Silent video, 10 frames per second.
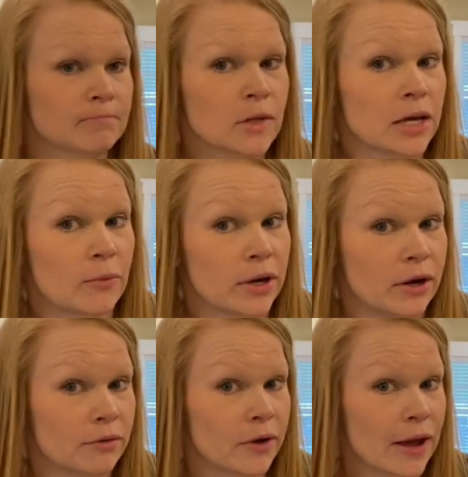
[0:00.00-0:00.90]
Now we
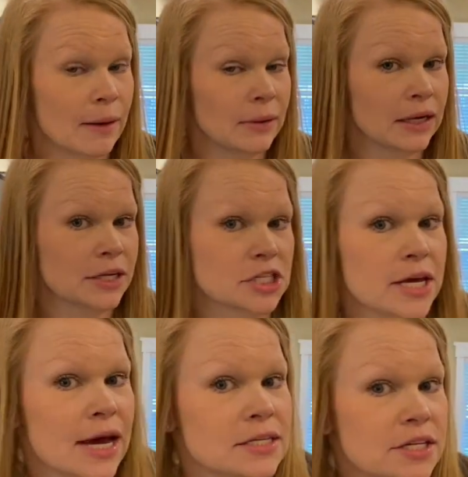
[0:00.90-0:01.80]
don't know how many she
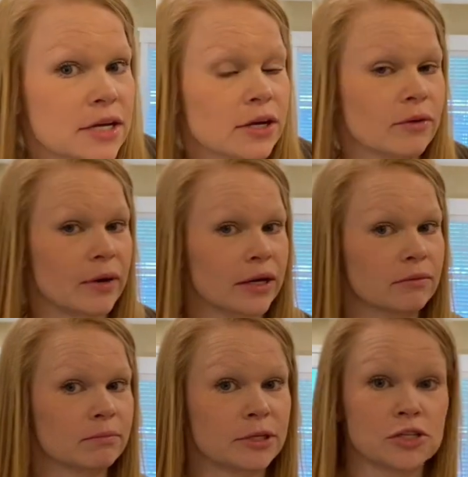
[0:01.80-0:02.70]
has yet, do we?
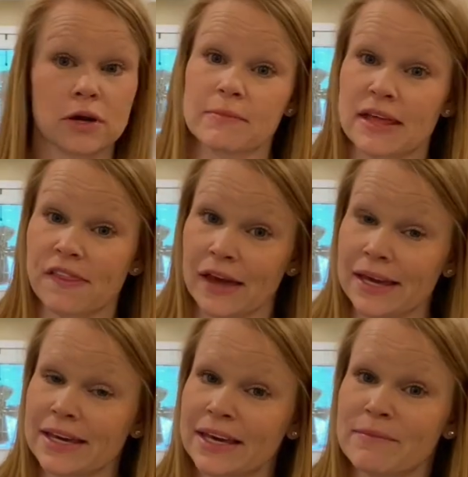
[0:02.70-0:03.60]
But you can be
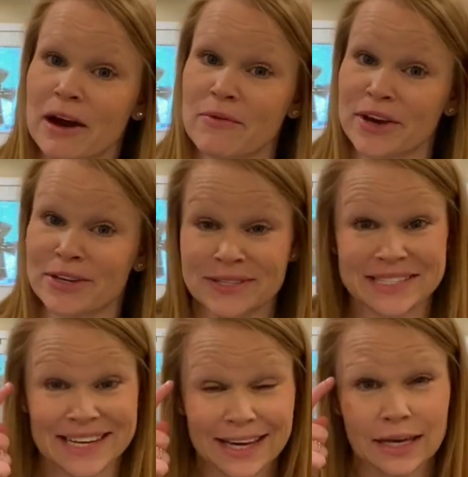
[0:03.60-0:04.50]
thinking about what you
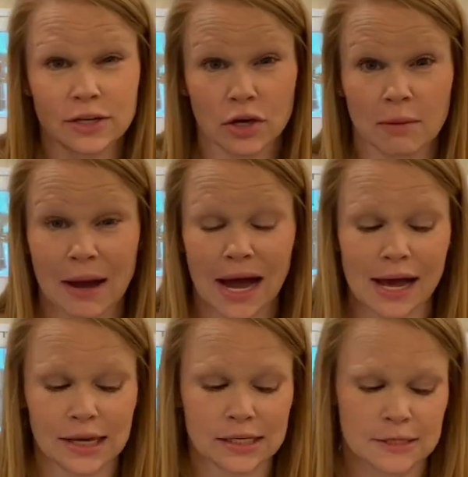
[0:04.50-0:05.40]
see in your
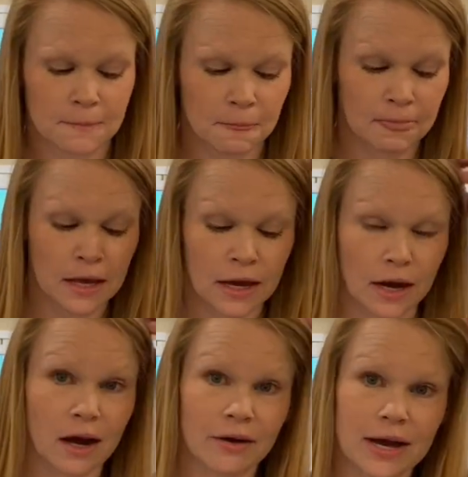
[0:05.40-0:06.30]
mind.
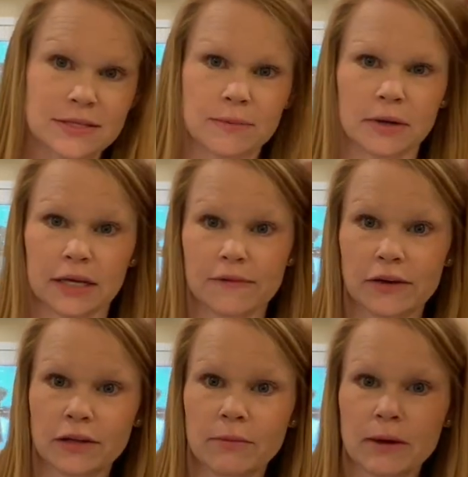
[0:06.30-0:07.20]
All right, so I'm gonna give
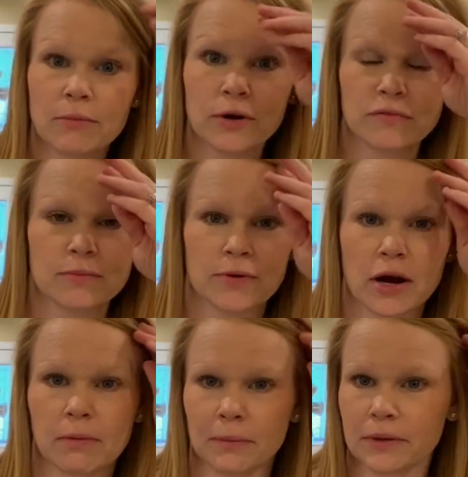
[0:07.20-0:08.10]
you a little bit more of the
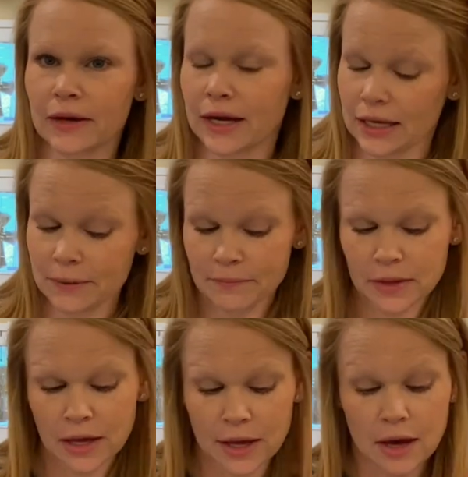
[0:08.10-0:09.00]
problem. You ready?
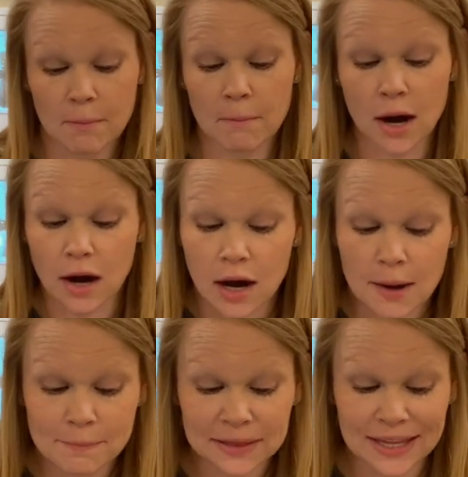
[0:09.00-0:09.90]

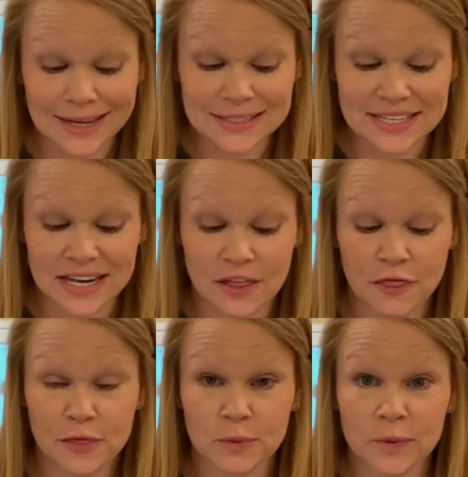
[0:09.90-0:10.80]
Mom planted
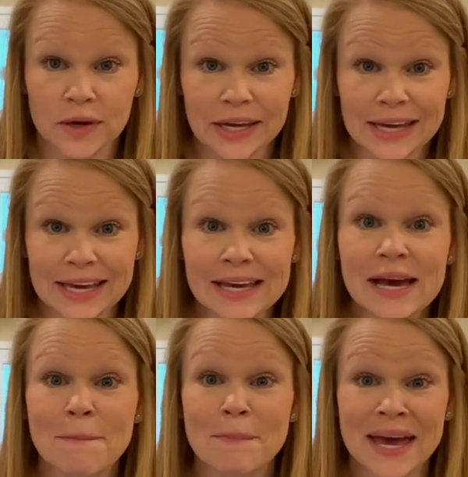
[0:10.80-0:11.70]
3
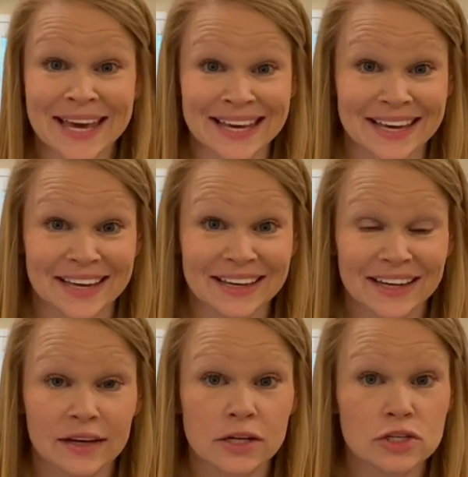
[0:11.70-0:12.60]
pink
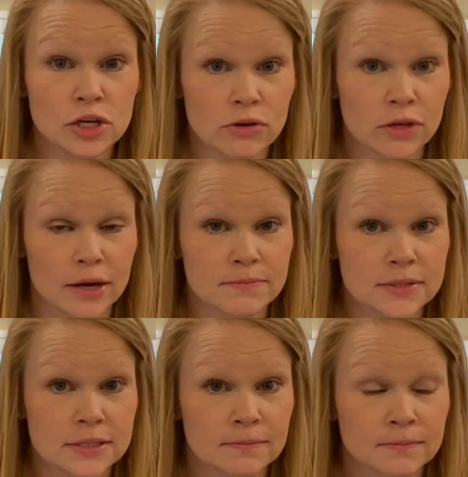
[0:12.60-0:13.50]
tulips.